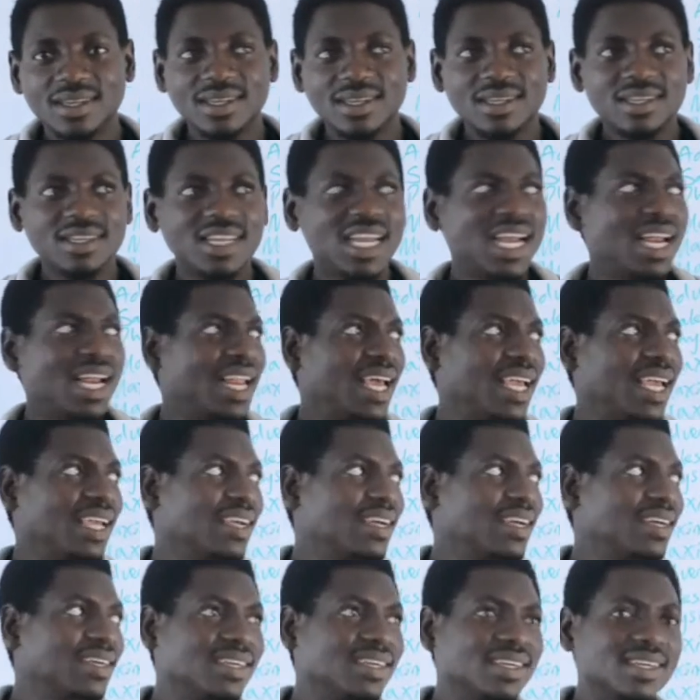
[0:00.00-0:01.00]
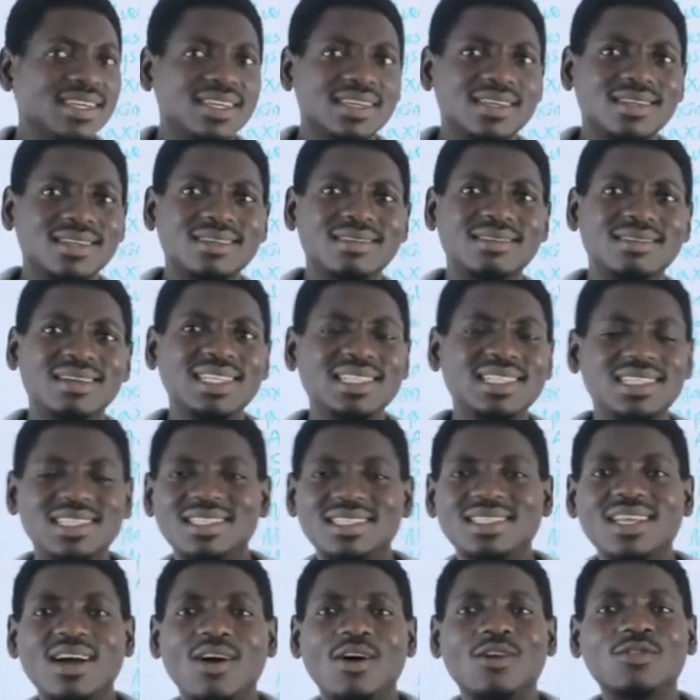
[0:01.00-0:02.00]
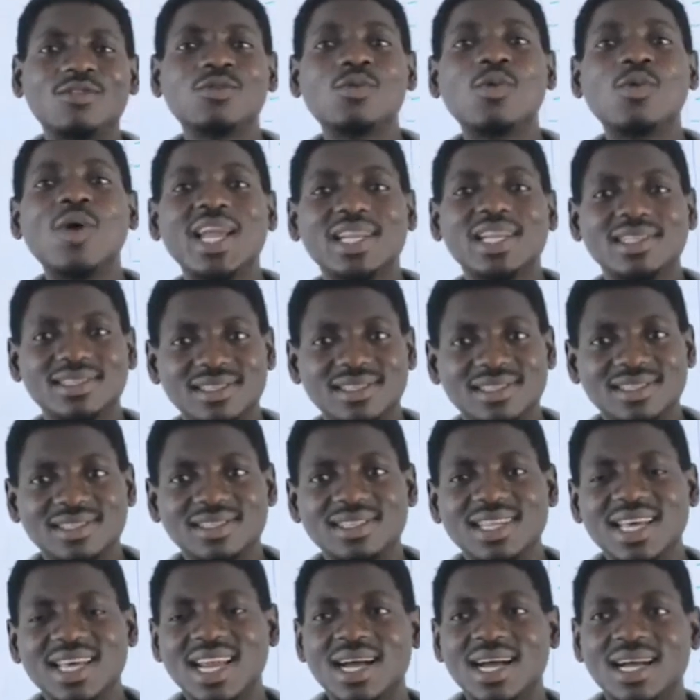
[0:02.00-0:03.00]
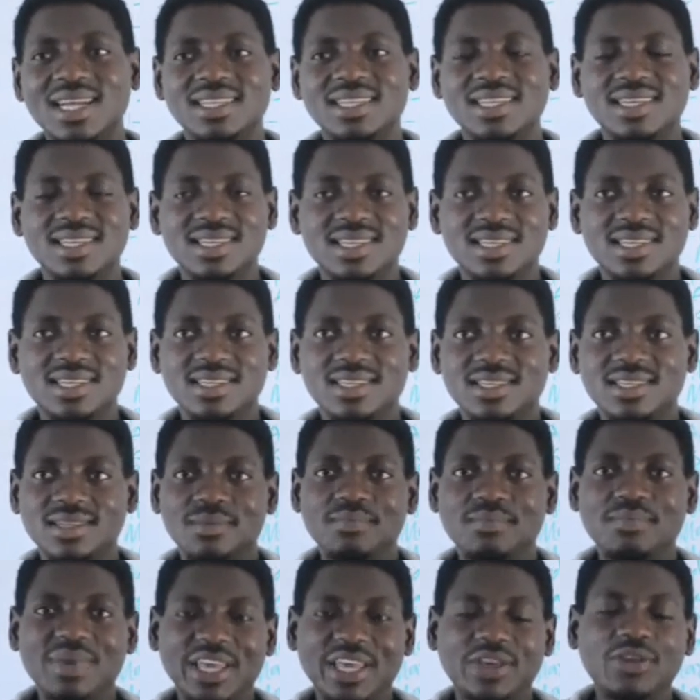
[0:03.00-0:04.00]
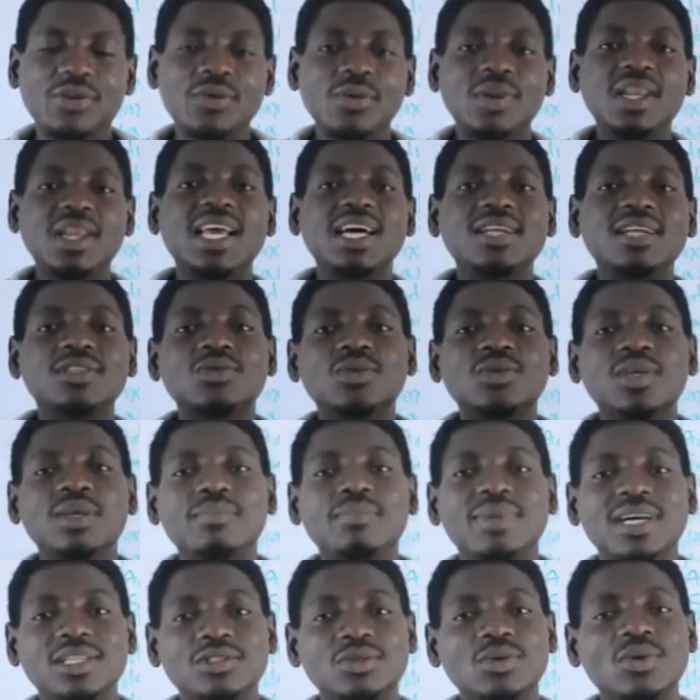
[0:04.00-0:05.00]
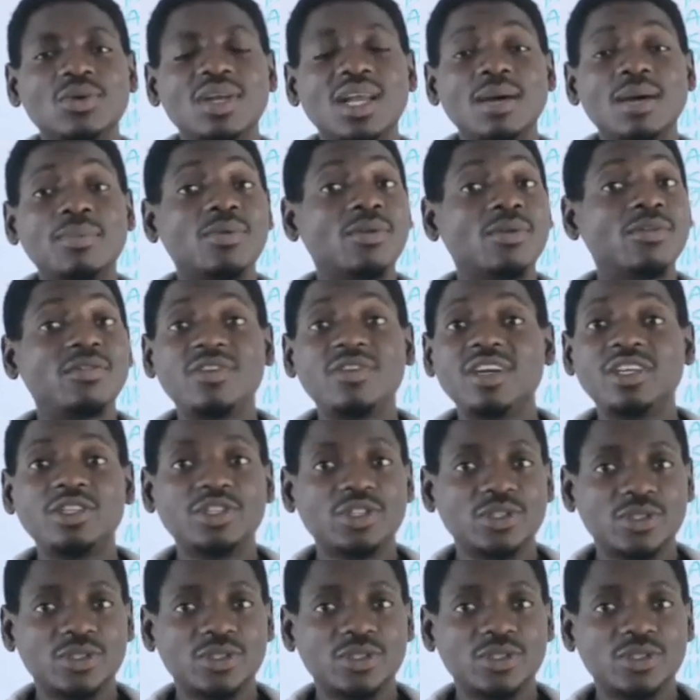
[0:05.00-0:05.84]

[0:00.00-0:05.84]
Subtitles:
They're like register of words that are peculiar to a particular profession